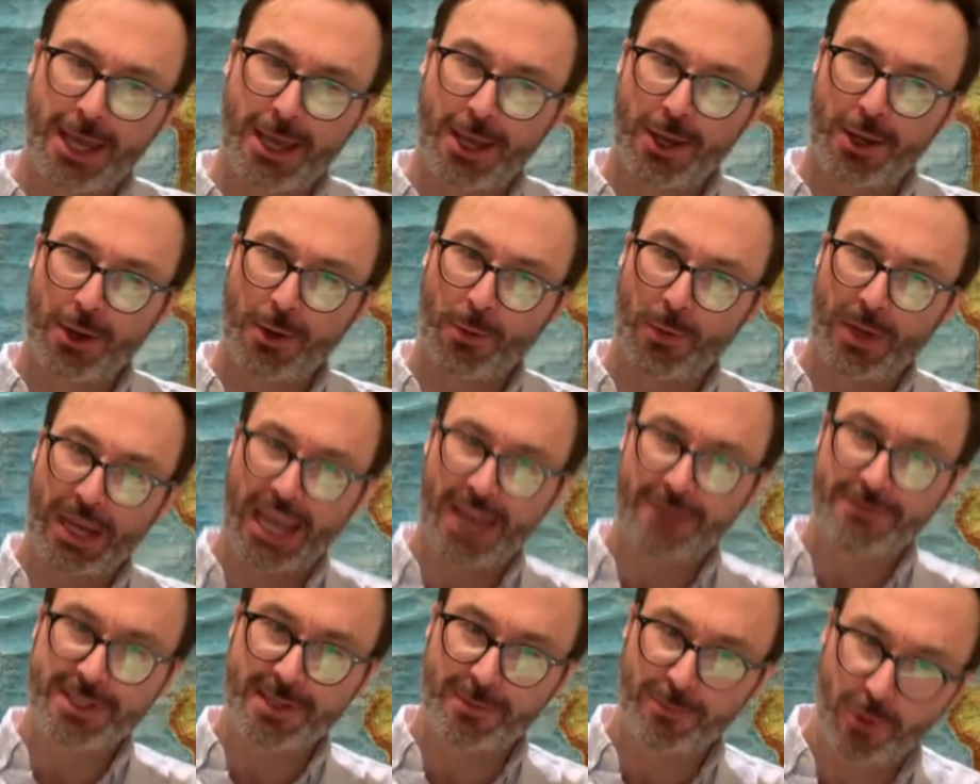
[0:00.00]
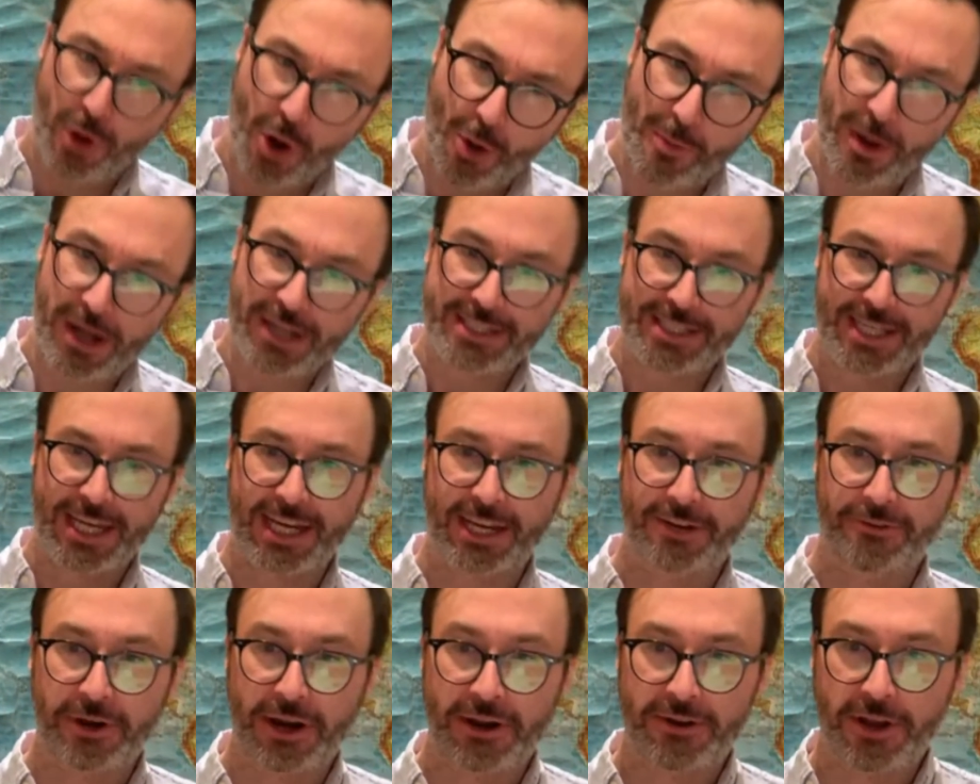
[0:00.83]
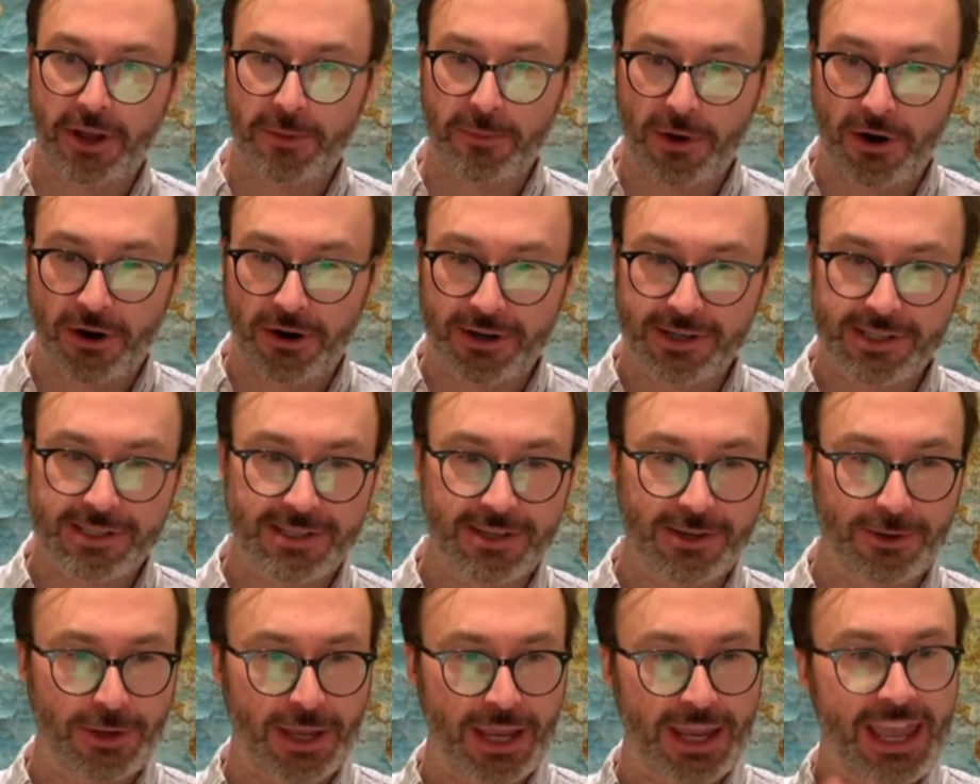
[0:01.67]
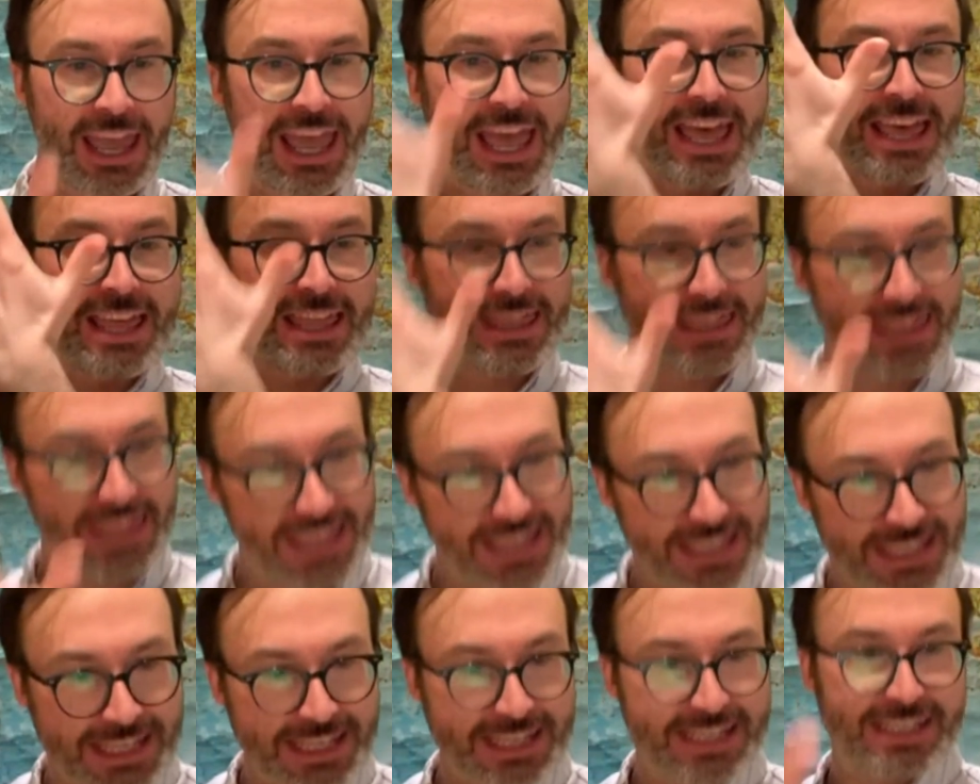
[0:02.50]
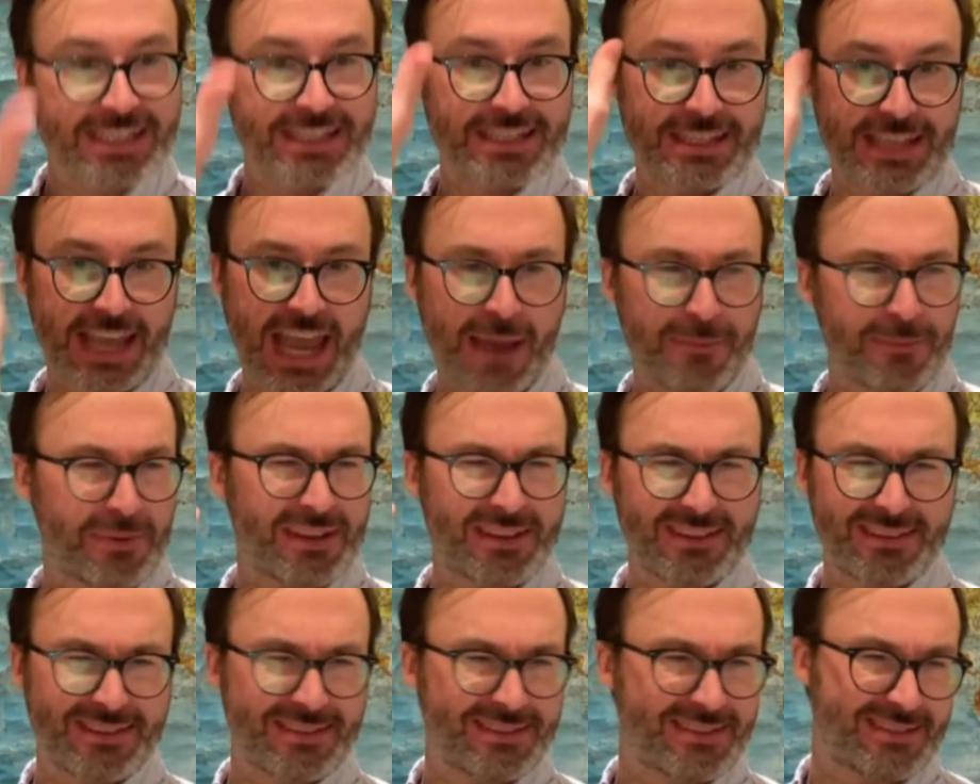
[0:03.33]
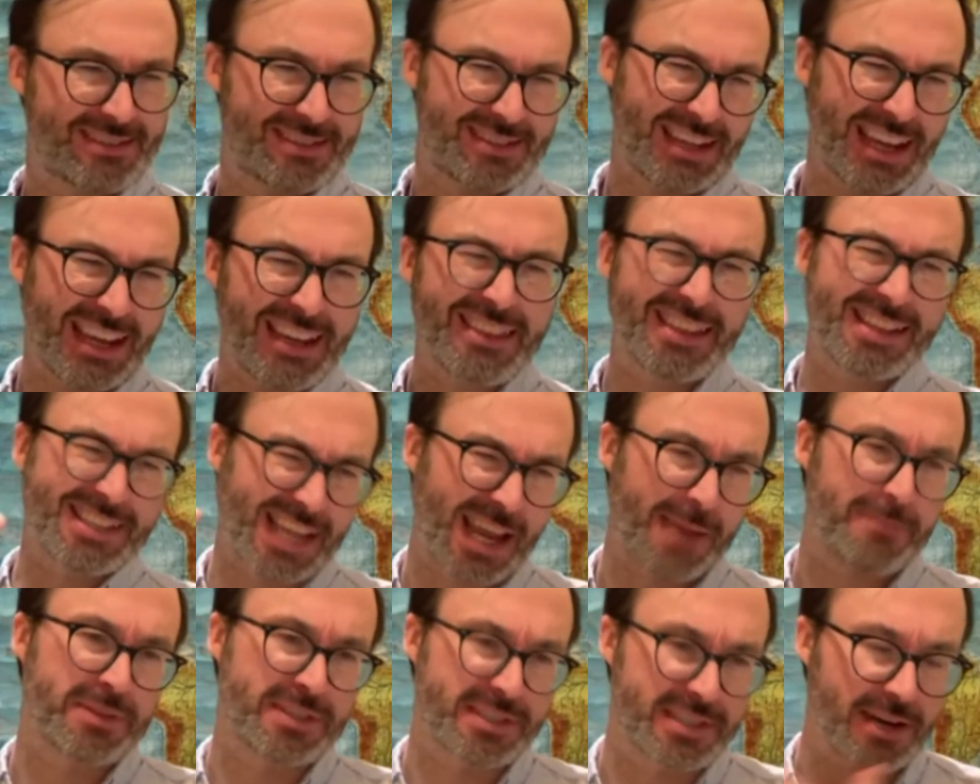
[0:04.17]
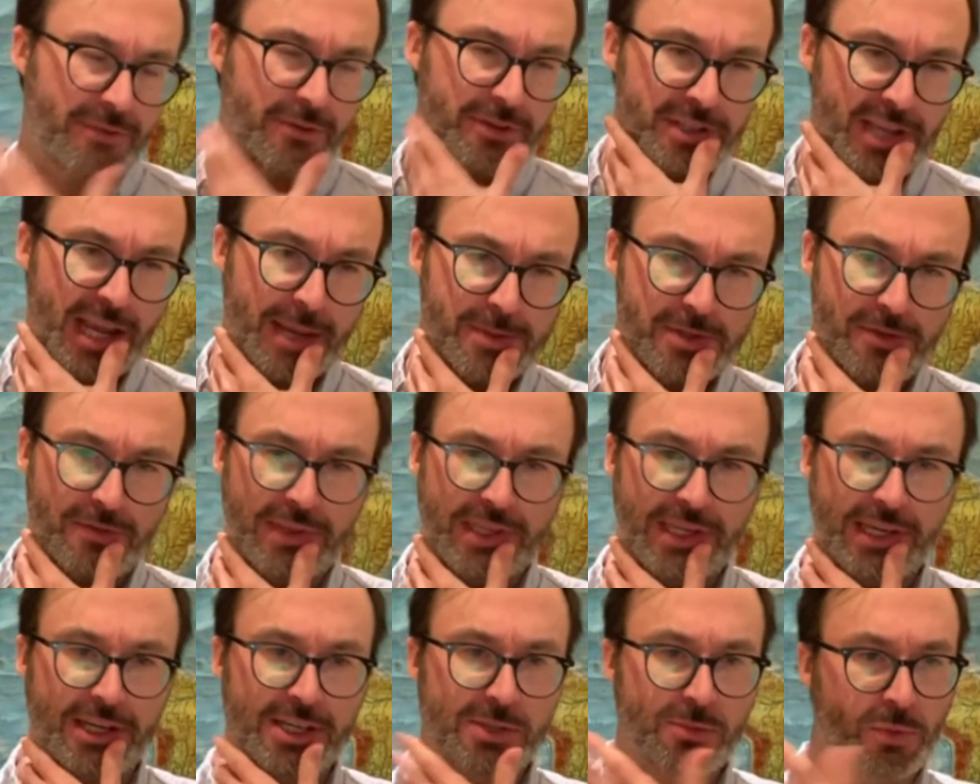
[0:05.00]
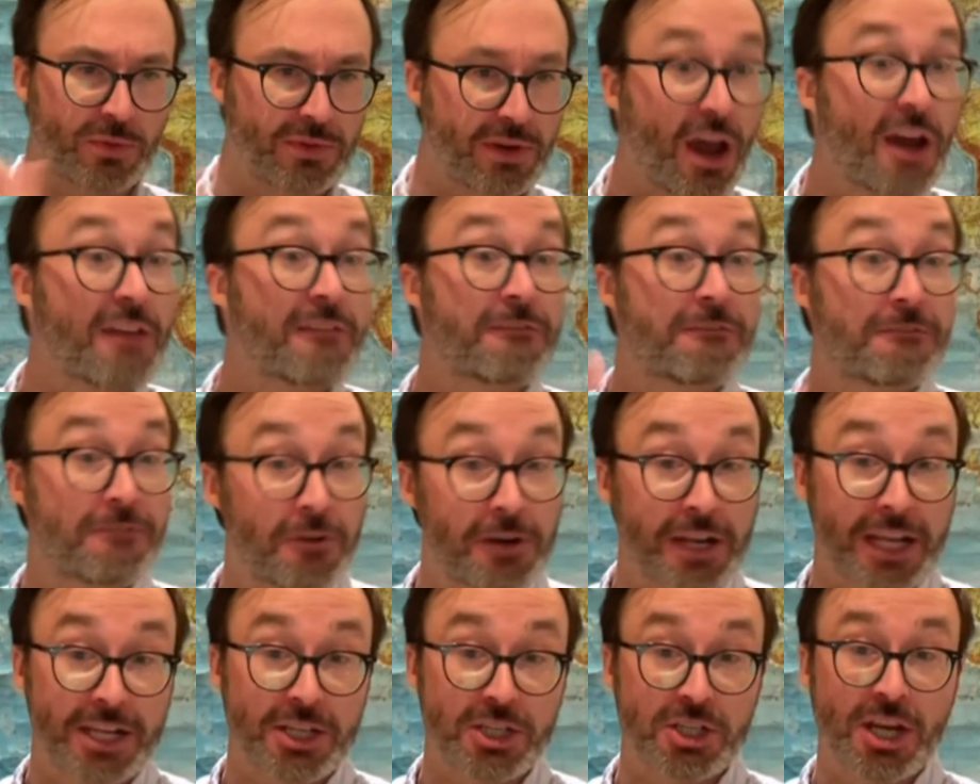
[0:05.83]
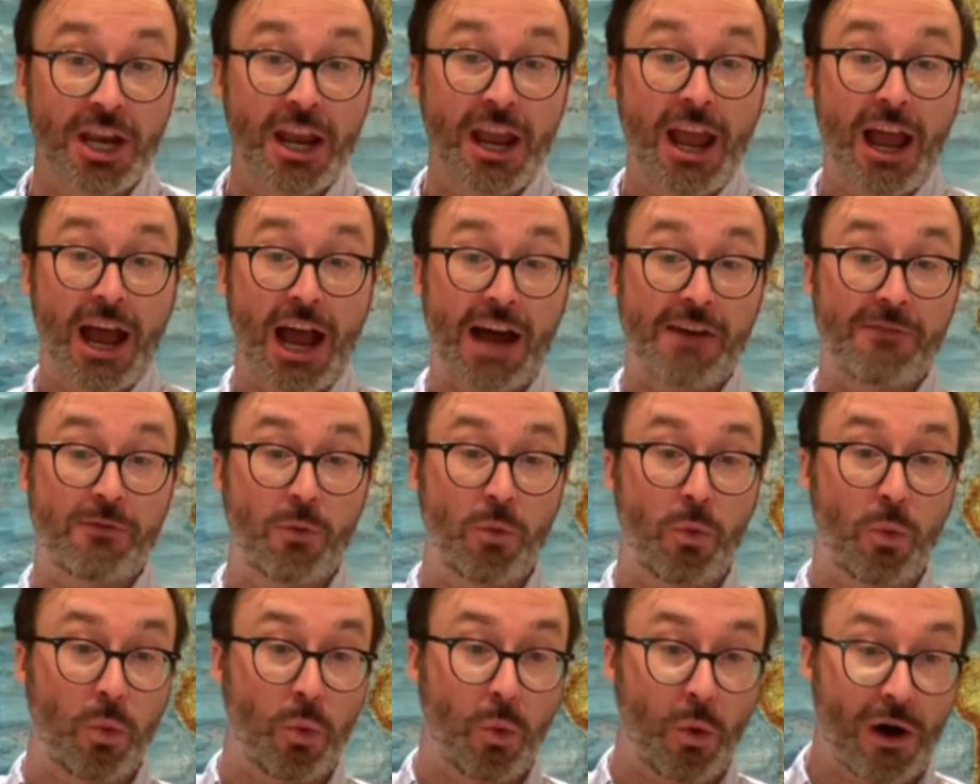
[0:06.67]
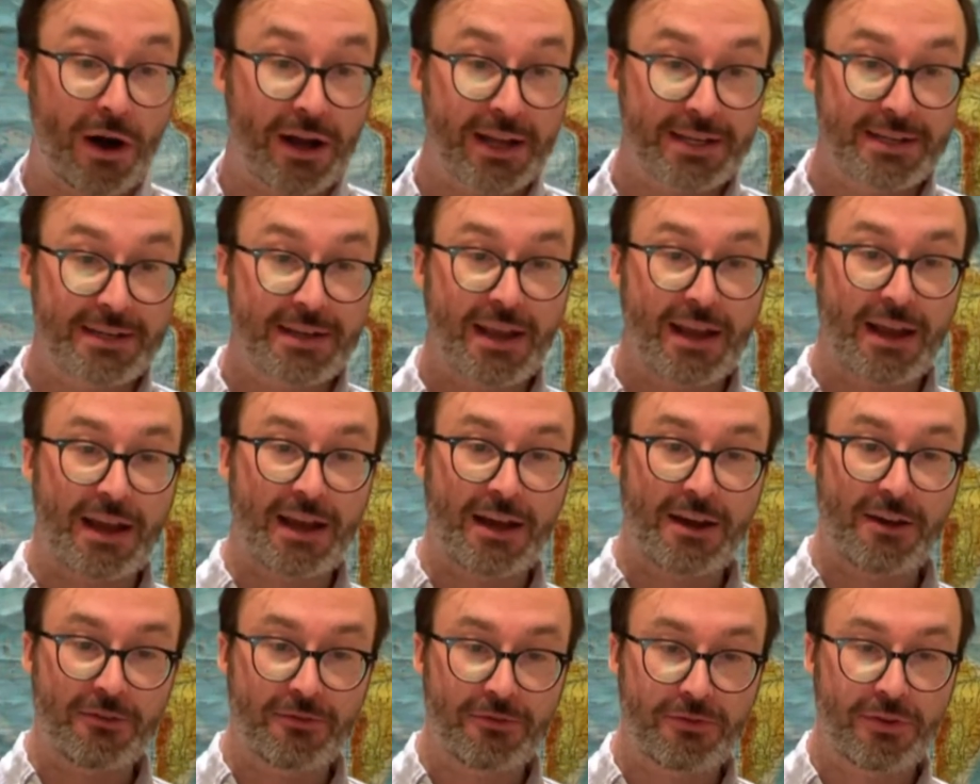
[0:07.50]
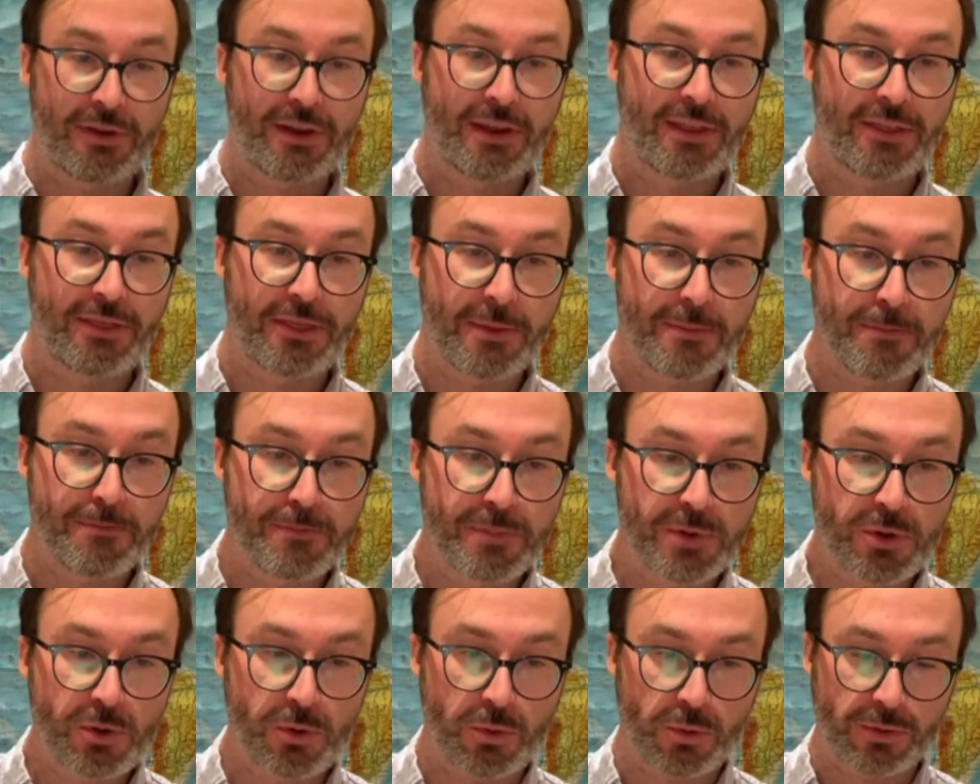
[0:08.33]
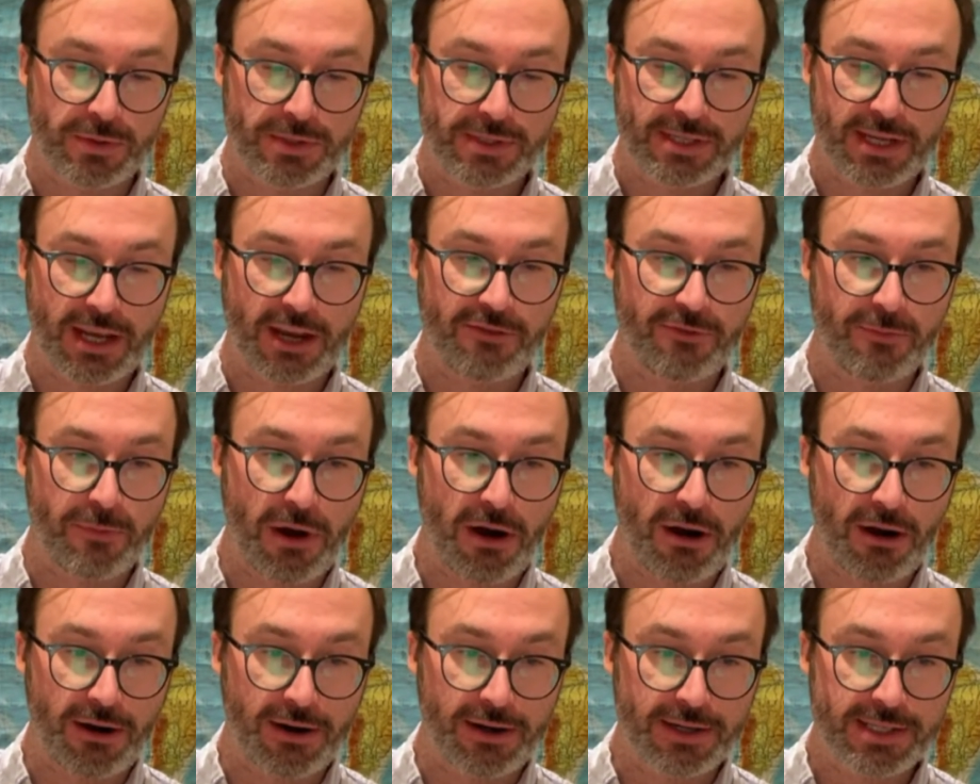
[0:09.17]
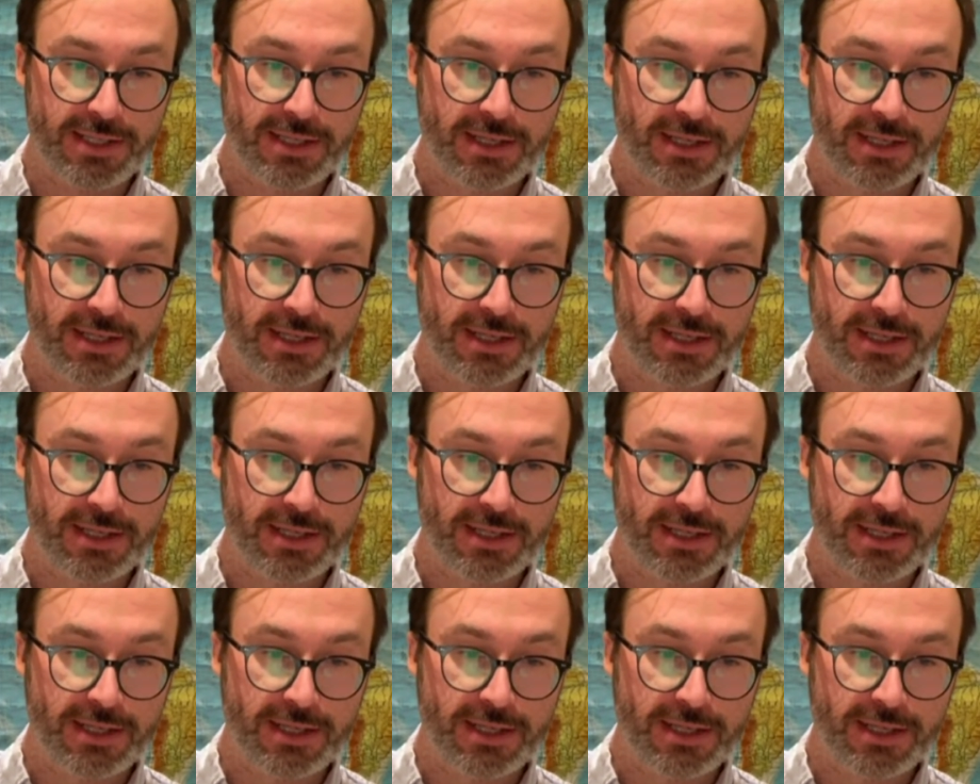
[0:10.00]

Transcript: we have some robots kicking around on Mars, okay? This happened, I think it's happened several times over the years. We've gotten footage of one of the moons of Mars